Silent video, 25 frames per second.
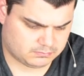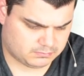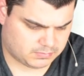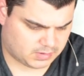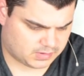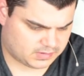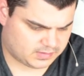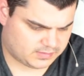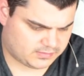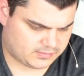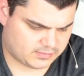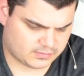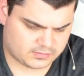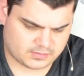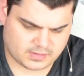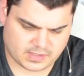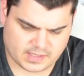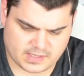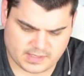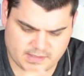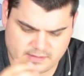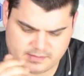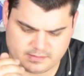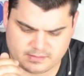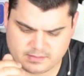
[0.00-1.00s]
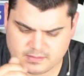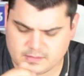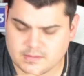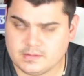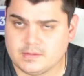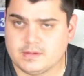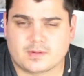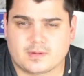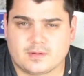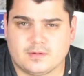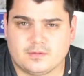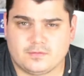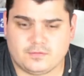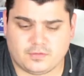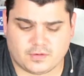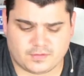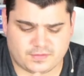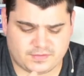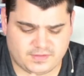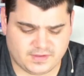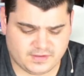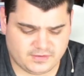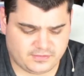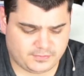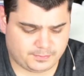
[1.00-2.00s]
But it's okay. For
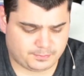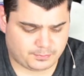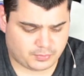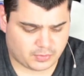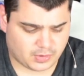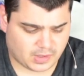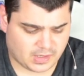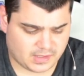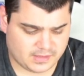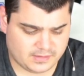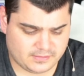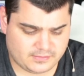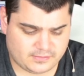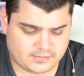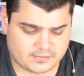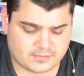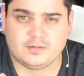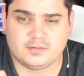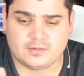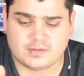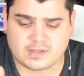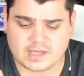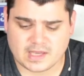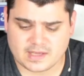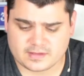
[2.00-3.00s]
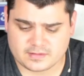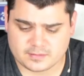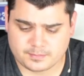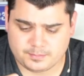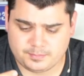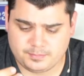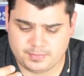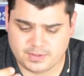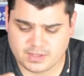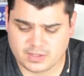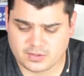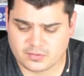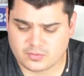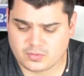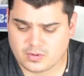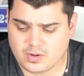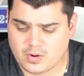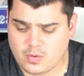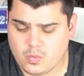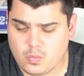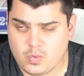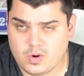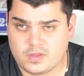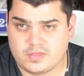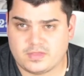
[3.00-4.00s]
this price, you get a beer
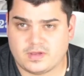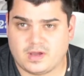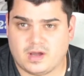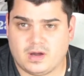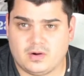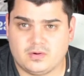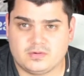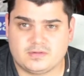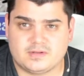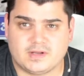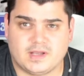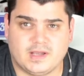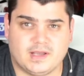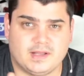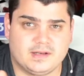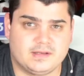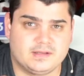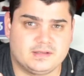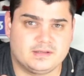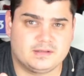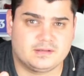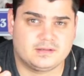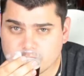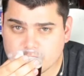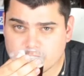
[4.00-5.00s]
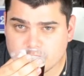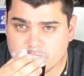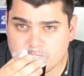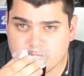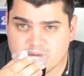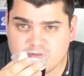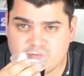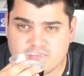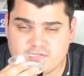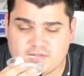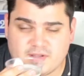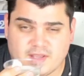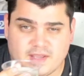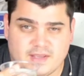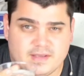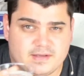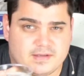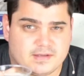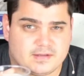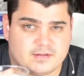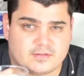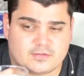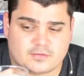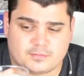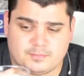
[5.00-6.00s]
without any mistake
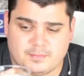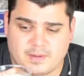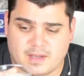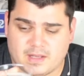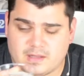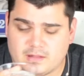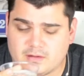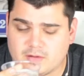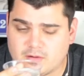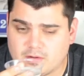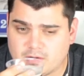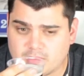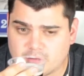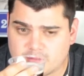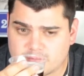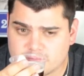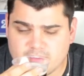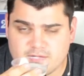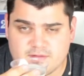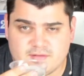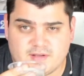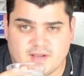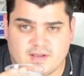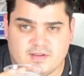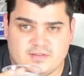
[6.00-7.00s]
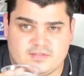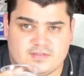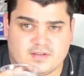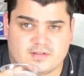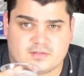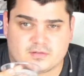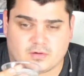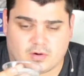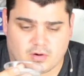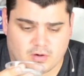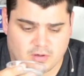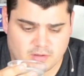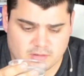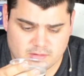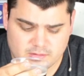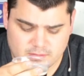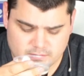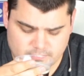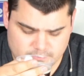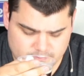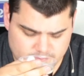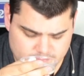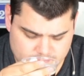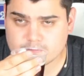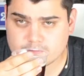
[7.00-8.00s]
in smell or in taste at all.
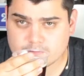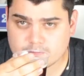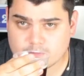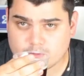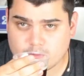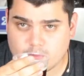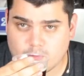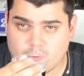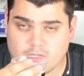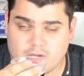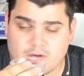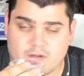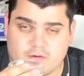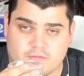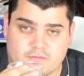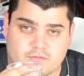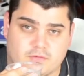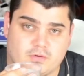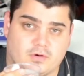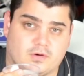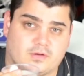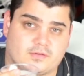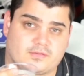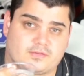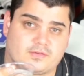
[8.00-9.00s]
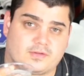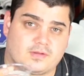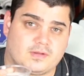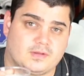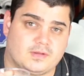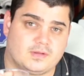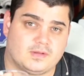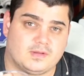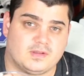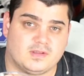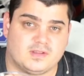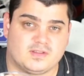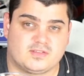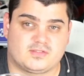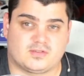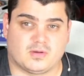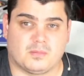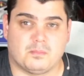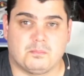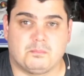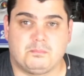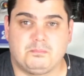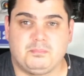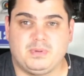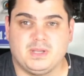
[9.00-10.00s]
Well, of course,
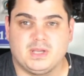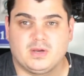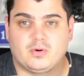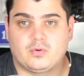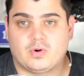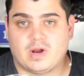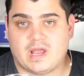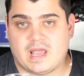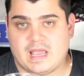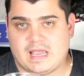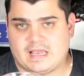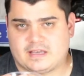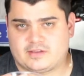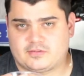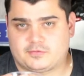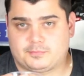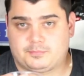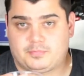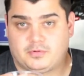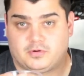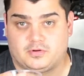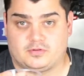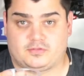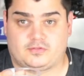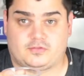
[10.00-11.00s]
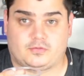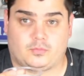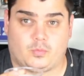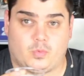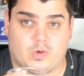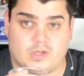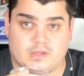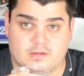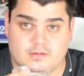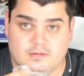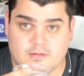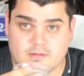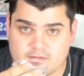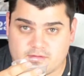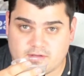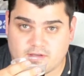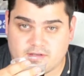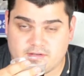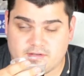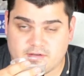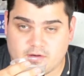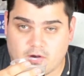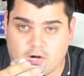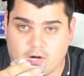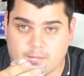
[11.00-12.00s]
some beer experts will say
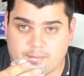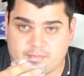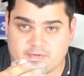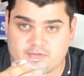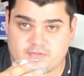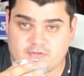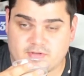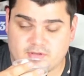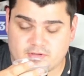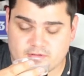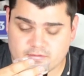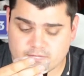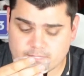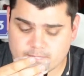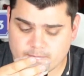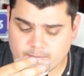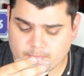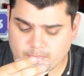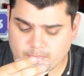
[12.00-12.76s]
the opposite.